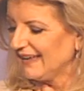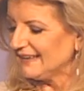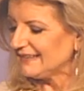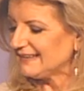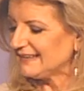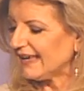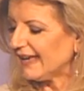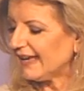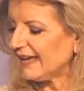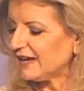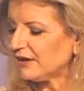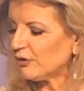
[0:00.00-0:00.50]

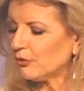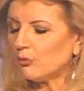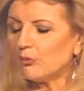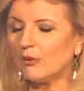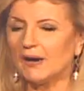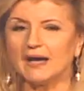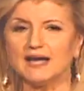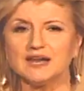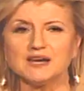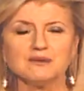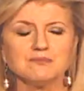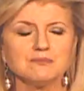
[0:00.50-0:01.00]
Take
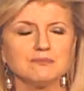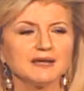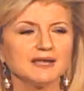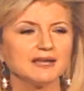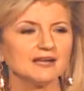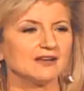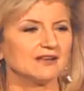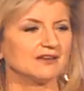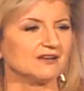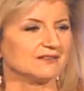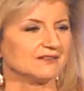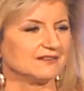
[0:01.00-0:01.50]
1
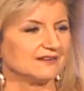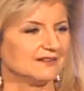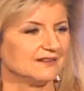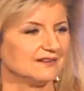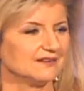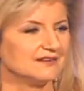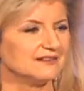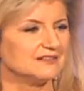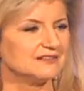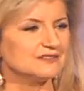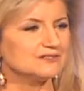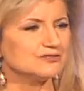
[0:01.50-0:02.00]
minute.
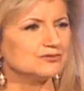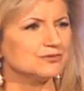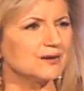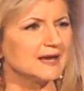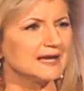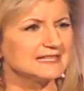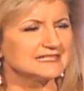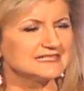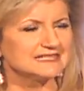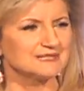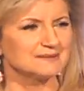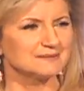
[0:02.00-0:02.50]

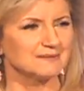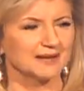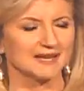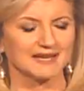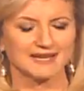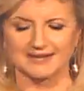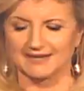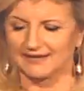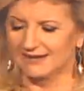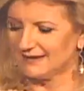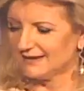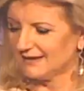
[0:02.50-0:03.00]
Trust me,
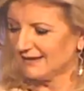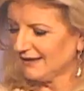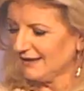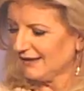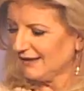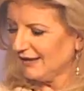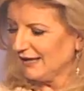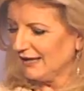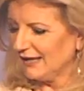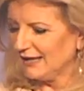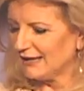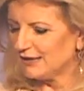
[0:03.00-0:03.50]

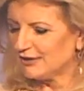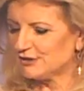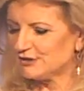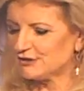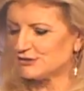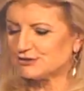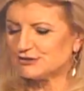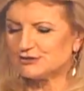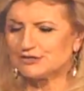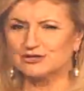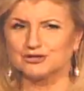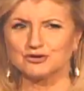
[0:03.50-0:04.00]

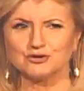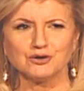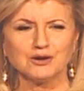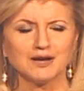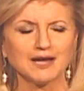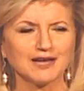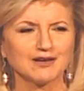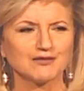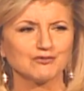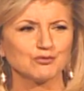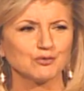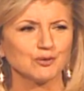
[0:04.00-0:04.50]
you do
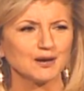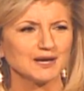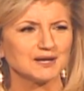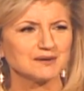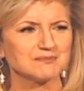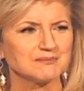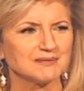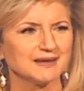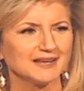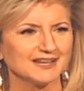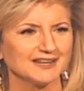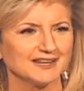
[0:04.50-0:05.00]
have
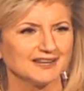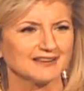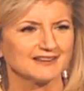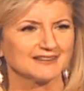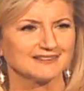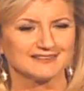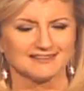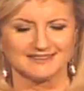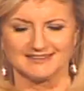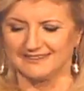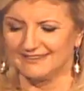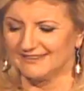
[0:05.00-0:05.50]
1 minute
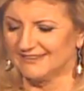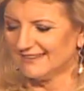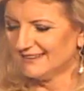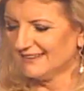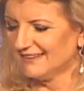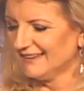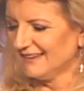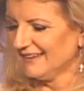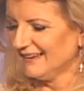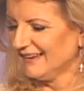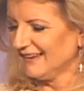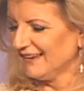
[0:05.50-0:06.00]

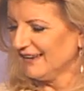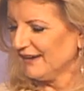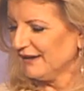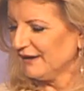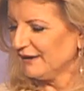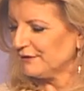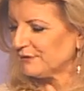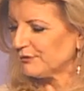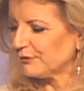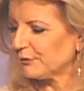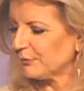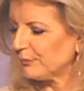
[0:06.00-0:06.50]

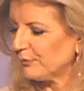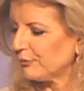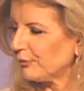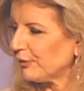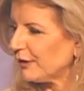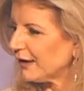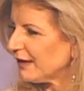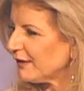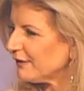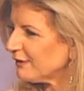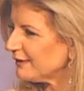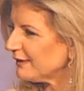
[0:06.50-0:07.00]
to
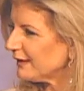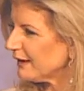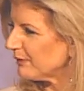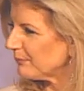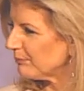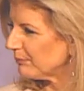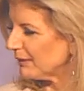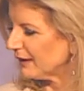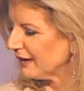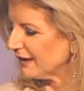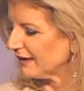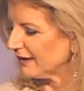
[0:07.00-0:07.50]
breathe
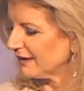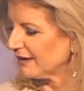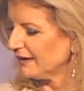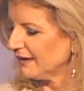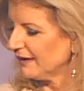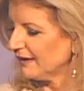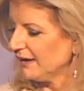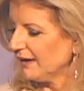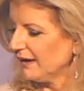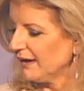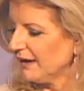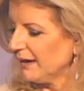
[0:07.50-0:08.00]
deeply,
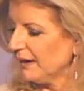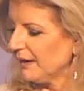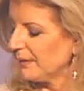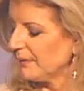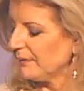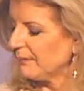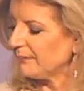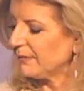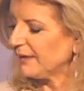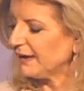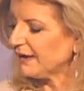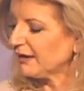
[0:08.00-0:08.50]

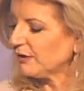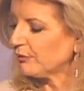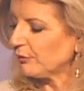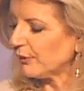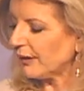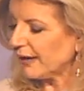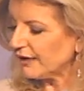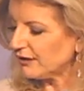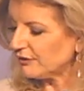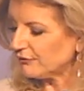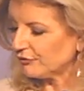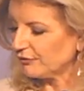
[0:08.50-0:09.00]
be
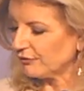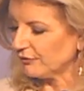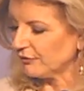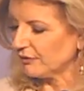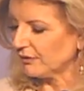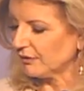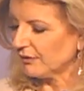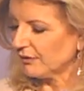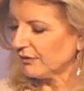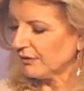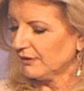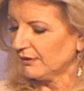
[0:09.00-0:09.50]
grateful,
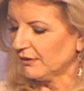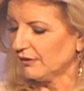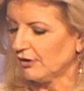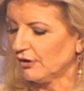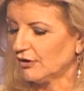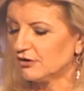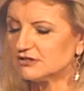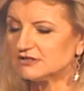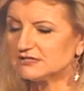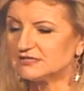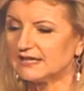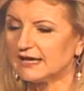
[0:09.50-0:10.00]

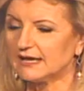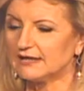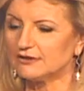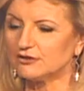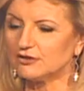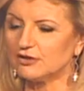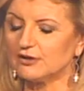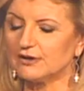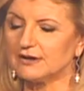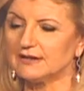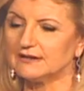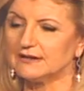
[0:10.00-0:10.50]
or set
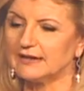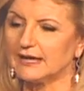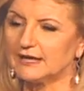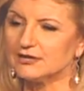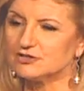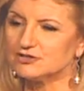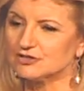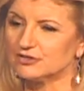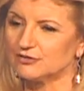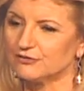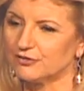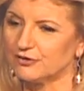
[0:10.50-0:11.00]
your
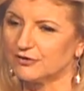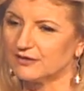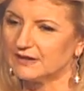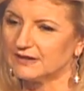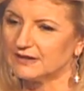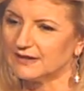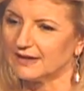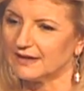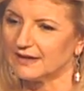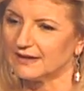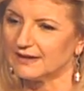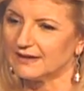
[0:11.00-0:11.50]
intention for the
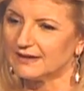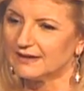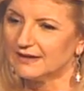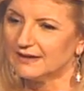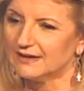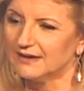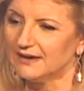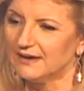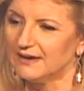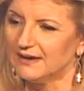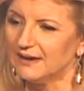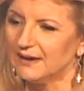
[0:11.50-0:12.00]
day.
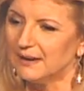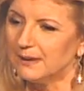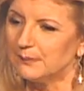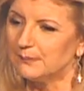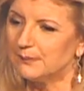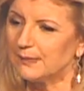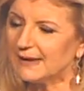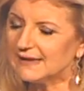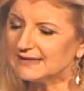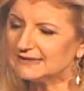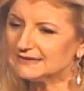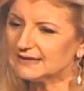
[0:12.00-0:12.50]

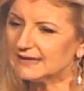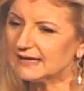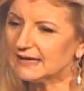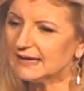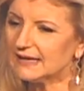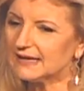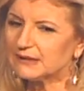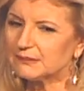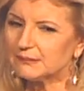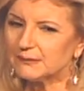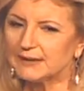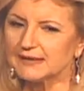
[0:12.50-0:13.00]

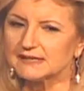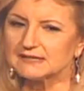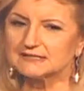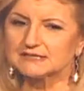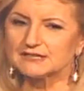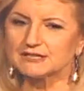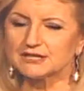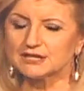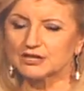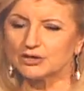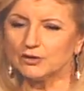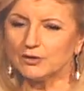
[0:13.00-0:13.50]
Basically, it means
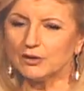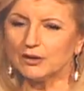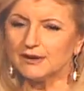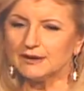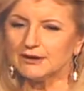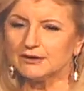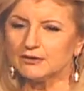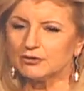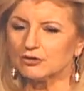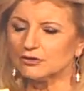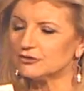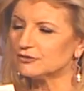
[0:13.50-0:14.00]
you are
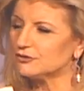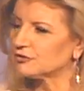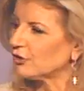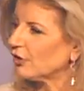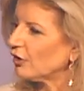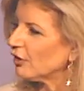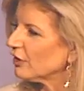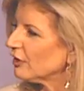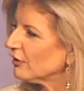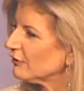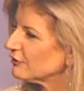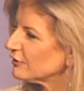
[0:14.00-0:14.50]
in
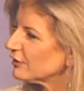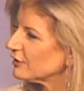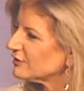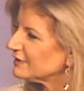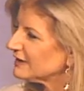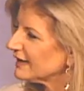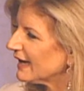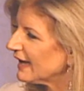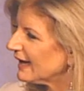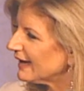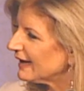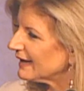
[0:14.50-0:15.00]
control of your
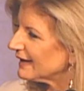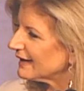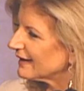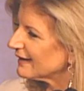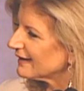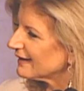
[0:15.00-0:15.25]
day.